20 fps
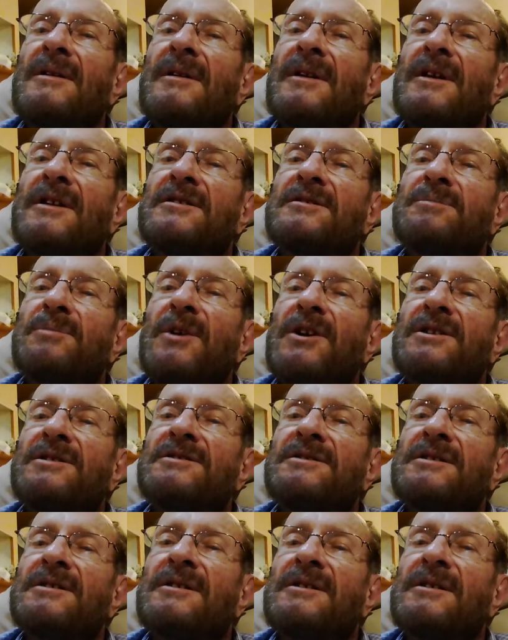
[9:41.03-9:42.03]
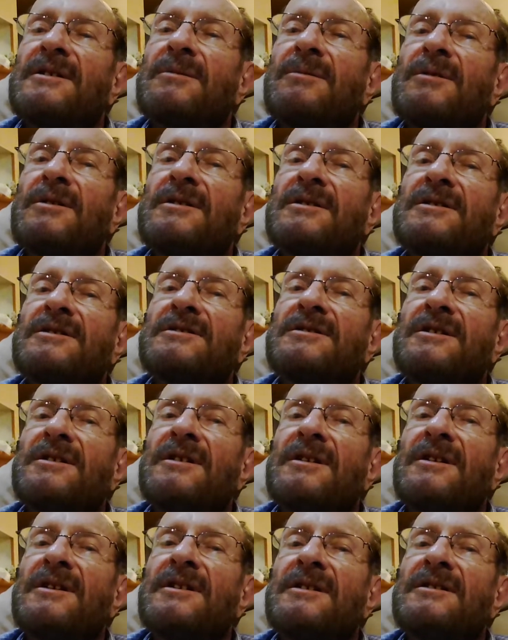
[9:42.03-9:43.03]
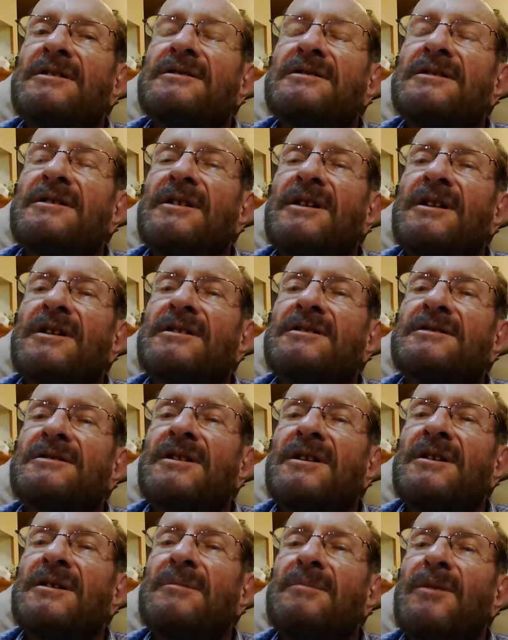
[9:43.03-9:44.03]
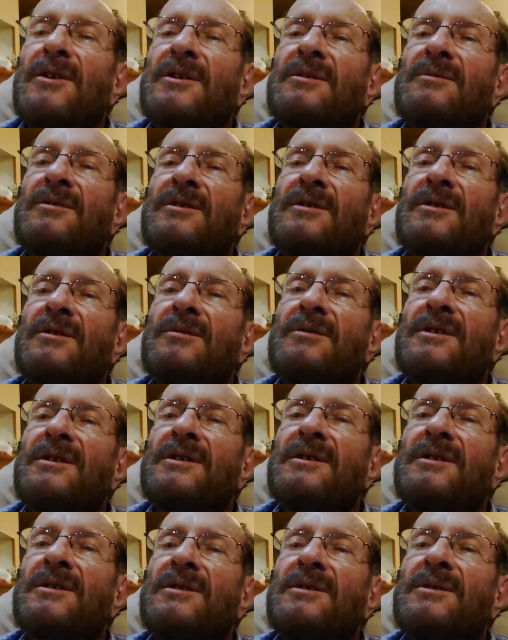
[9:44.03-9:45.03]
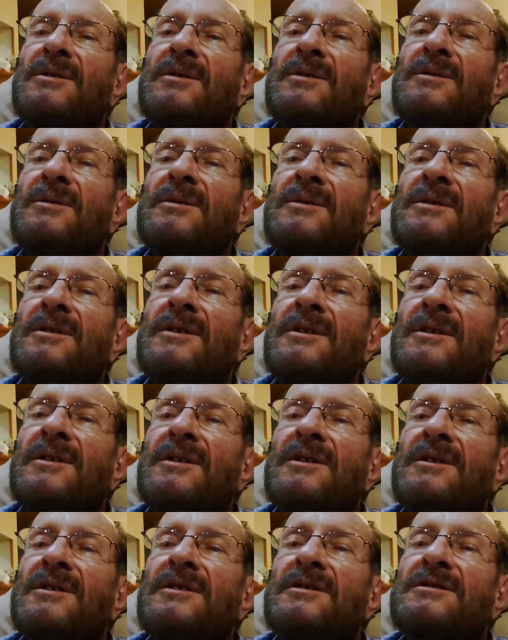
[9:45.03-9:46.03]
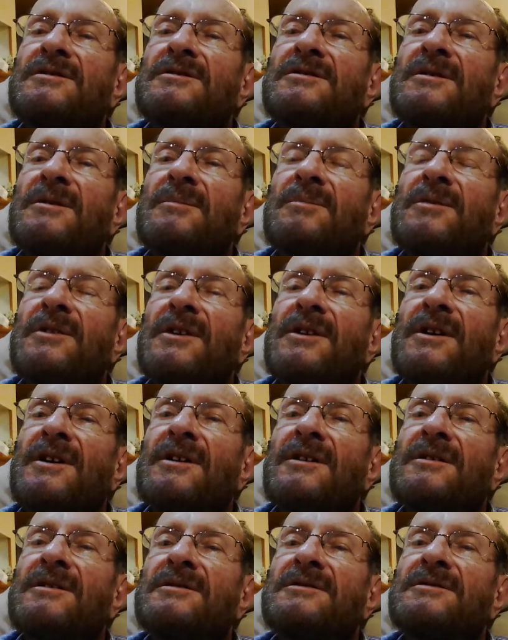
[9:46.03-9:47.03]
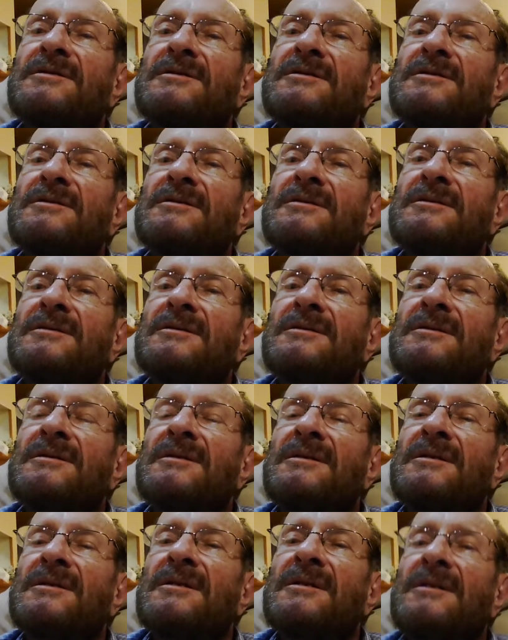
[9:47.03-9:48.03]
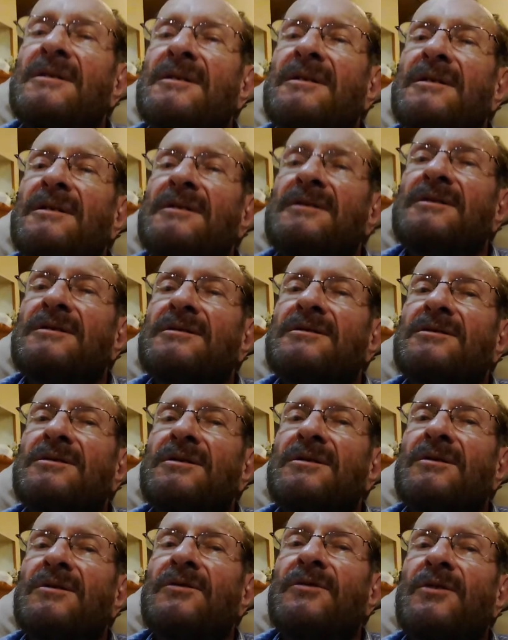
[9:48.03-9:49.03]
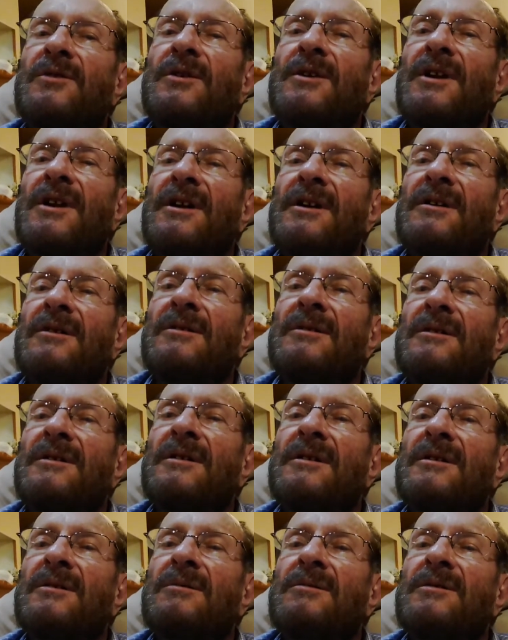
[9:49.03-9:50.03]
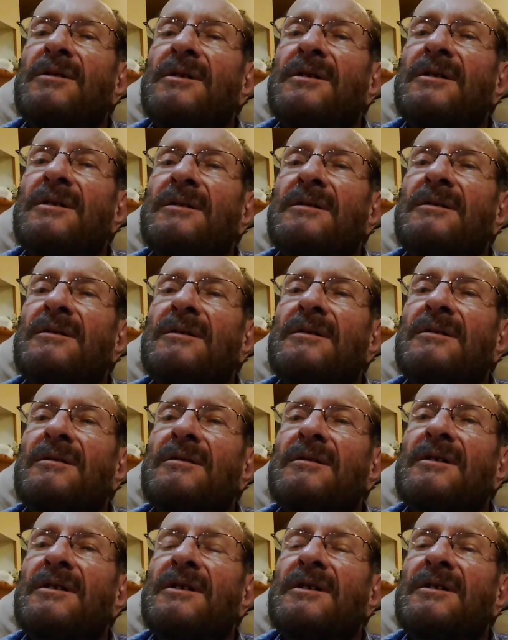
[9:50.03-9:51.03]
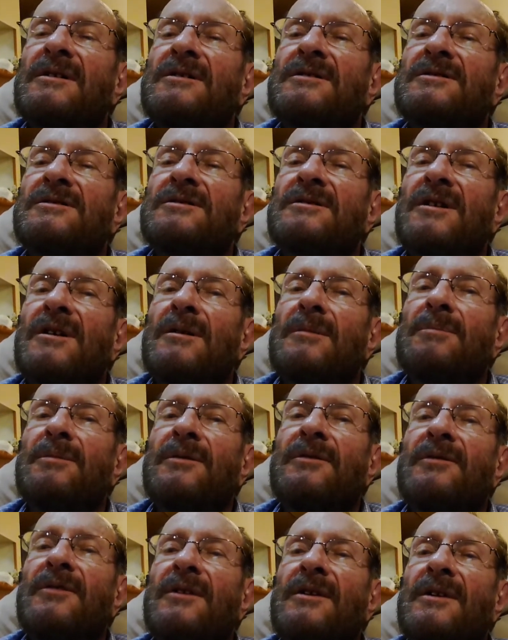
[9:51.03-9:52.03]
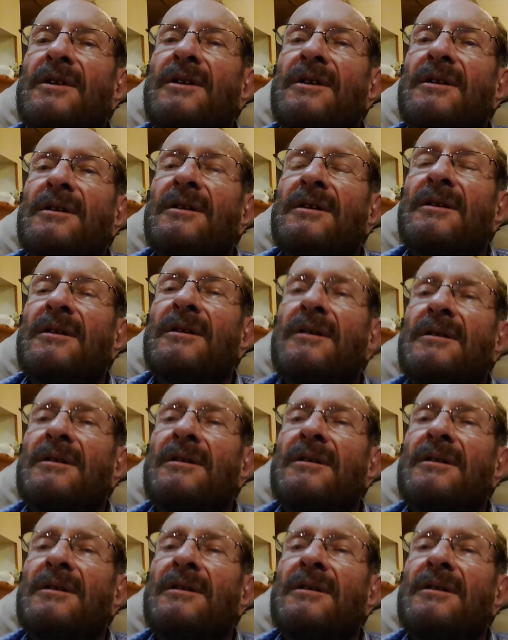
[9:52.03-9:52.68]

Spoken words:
That's basically what the cell is. The next time I will go into something else. So for now, I will go ahead and stop if I can.